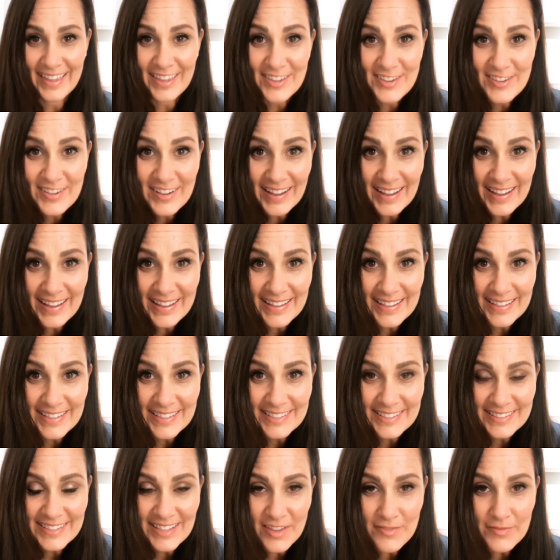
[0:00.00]
You
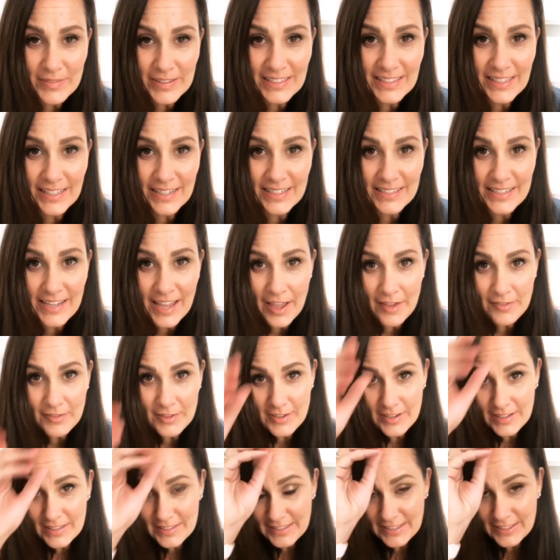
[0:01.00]
guys, I'm excited to have
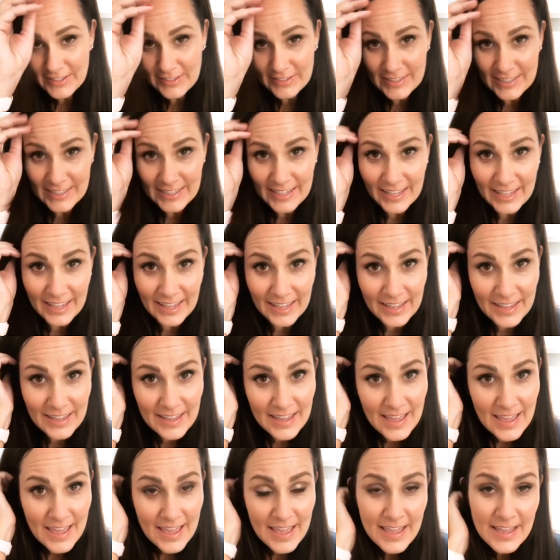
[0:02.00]
you guys here today.
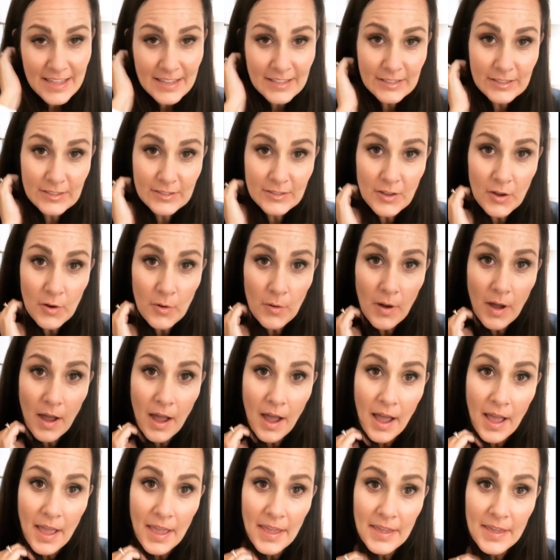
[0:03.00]
So
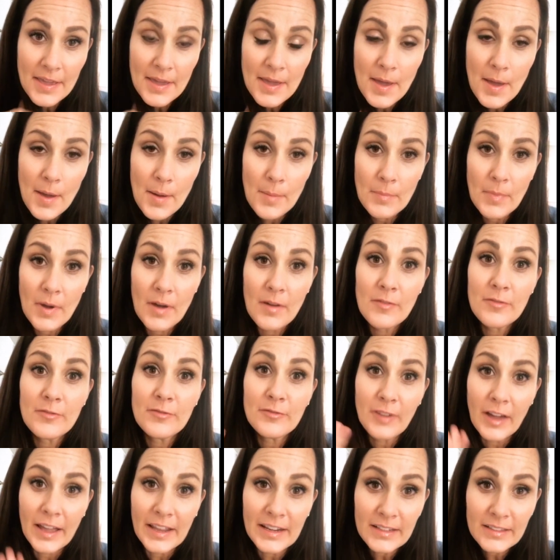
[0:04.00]
I am
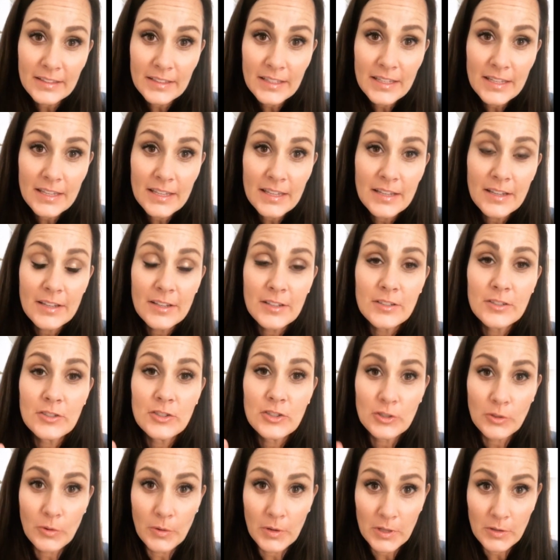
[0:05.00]
finally
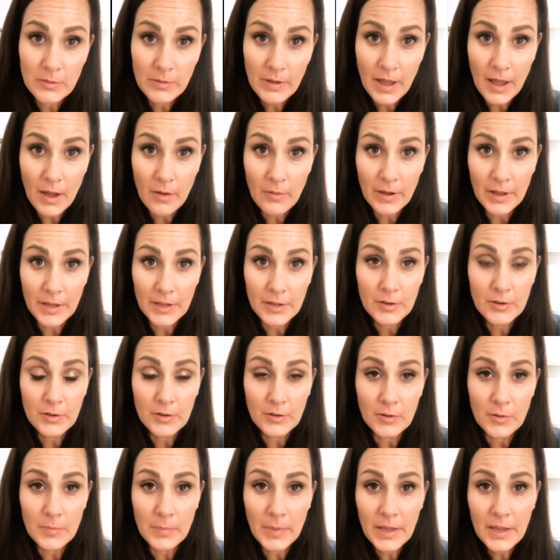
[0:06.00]
showing you how I
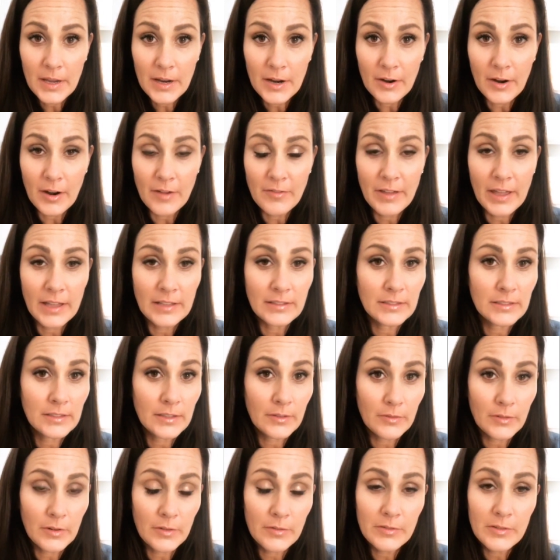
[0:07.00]
curl my hair. I've had
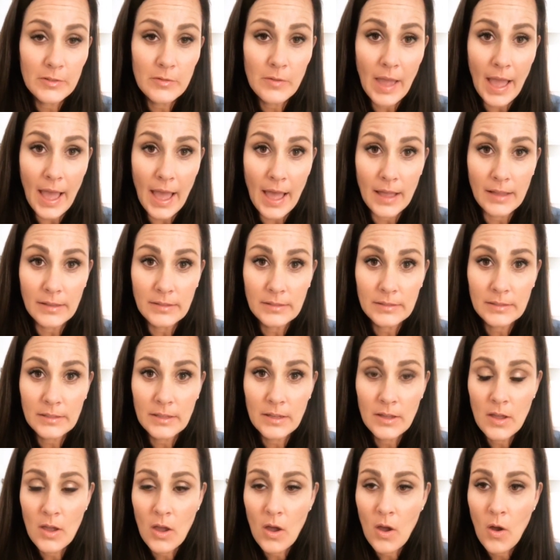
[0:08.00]
several of you ask
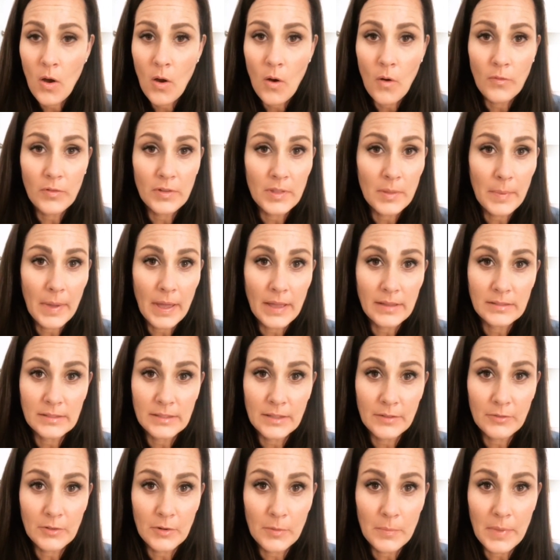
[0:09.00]
over the past
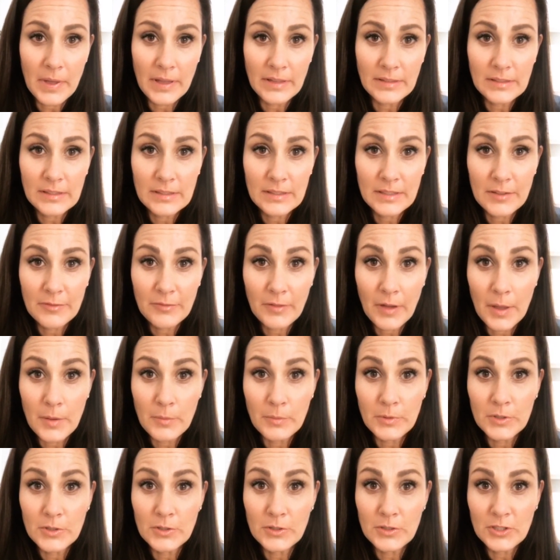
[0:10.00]
several months if I
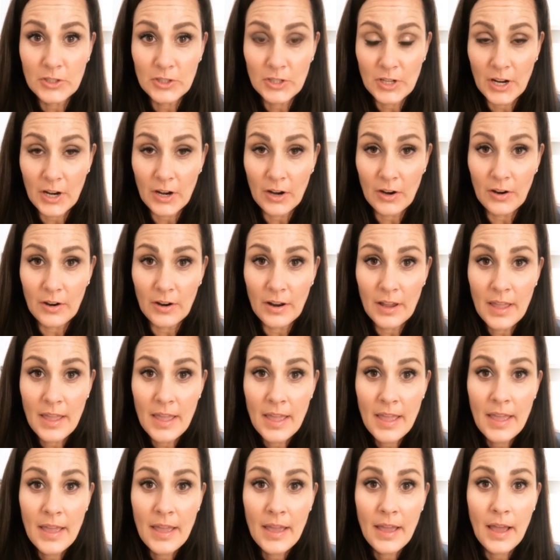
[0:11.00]
would share
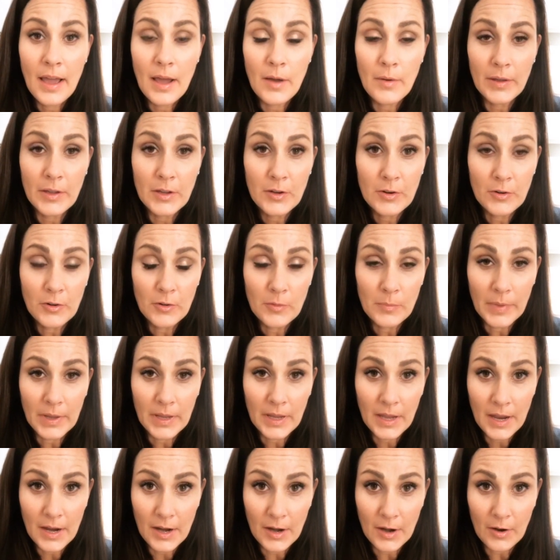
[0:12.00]
how I curl my
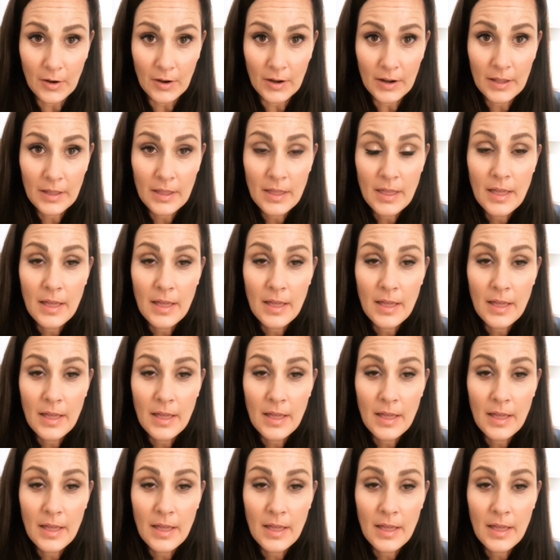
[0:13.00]
hair.